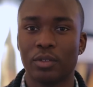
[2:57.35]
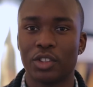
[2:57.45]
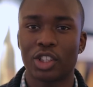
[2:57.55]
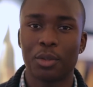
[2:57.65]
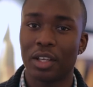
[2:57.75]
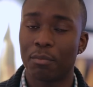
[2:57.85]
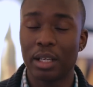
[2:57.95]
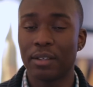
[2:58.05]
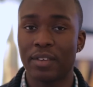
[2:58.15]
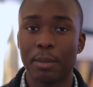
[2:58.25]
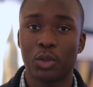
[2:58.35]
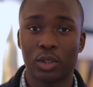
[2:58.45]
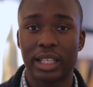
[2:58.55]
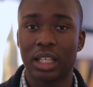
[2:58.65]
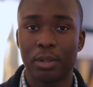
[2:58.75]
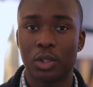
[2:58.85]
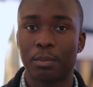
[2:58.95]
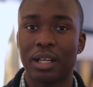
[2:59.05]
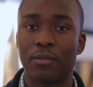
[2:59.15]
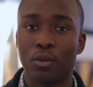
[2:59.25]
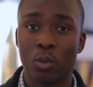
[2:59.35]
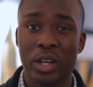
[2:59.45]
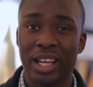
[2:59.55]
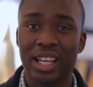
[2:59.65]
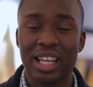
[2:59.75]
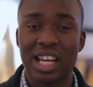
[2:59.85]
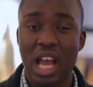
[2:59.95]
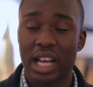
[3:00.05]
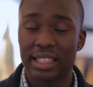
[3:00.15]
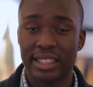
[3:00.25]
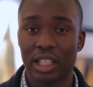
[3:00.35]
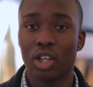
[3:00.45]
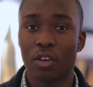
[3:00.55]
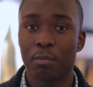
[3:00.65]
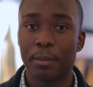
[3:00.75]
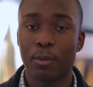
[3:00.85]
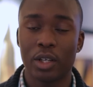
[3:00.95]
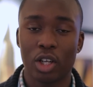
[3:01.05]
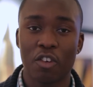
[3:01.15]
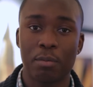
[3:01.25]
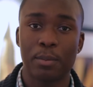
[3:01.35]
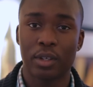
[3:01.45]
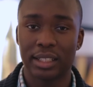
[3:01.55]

So if being famous will take me to a platform where I can see a lot of people and a lot of people